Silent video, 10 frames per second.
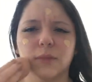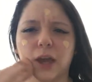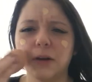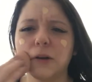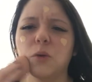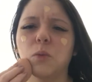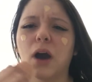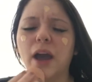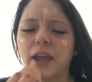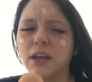don't know
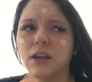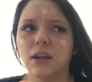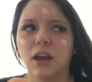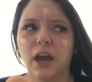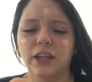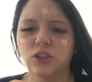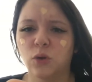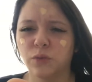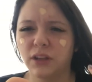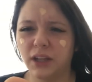why I
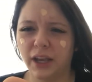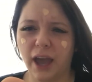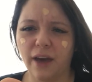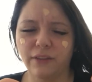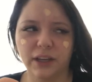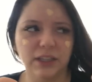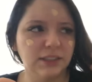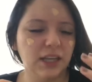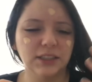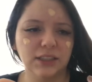don't really like have like a
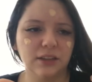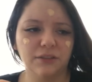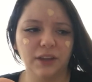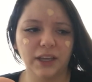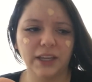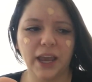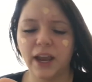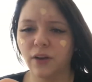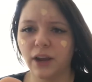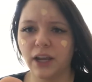sensitive like
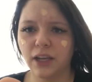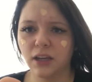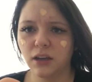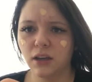caring